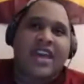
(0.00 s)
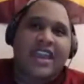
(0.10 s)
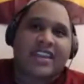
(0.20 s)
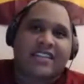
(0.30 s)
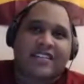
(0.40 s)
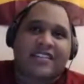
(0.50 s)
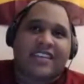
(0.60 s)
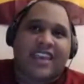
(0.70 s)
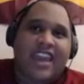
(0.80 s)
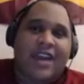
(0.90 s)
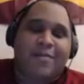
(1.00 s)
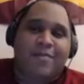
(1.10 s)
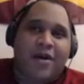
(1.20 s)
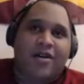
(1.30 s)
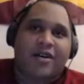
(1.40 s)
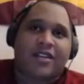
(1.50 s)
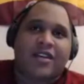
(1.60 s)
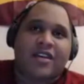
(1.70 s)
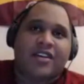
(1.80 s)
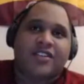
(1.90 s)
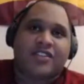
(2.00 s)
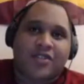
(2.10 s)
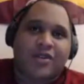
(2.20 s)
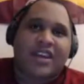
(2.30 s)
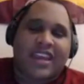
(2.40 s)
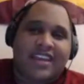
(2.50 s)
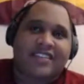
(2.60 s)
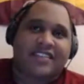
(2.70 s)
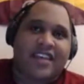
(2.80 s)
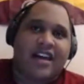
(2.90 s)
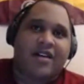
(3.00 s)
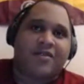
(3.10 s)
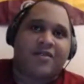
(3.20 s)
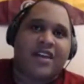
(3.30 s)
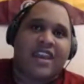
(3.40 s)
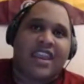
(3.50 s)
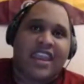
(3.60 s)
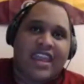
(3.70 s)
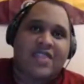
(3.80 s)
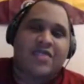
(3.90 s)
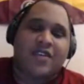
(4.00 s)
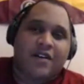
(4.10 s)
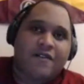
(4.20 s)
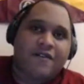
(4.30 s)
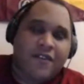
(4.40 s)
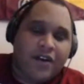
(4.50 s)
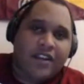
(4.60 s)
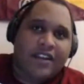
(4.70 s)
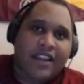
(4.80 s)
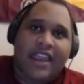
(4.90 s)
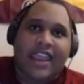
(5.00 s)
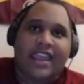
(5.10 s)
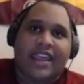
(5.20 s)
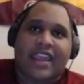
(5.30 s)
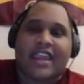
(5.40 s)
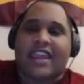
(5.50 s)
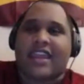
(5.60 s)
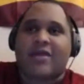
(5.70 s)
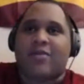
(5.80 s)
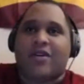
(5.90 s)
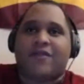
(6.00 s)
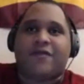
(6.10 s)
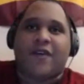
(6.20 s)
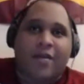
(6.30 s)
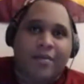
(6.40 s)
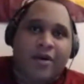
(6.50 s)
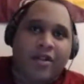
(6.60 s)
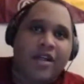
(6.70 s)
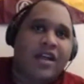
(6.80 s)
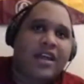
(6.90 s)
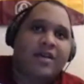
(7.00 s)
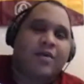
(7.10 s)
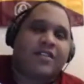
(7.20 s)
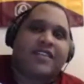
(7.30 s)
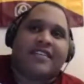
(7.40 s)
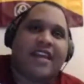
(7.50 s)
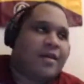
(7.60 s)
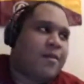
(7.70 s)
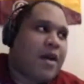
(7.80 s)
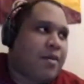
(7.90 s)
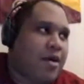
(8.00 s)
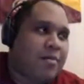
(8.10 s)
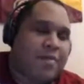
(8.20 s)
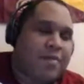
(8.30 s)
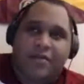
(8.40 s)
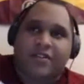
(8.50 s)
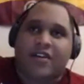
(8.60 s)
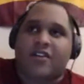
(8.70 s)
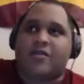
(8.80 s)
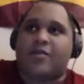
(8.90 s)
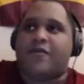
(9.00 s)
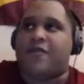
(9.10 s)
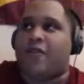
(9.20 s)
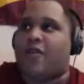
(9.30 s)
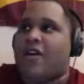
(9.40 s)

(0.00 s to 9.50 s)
He just kept on shooting himself in the foot. Like, he would fumble, which he's had a problem on punt returns before.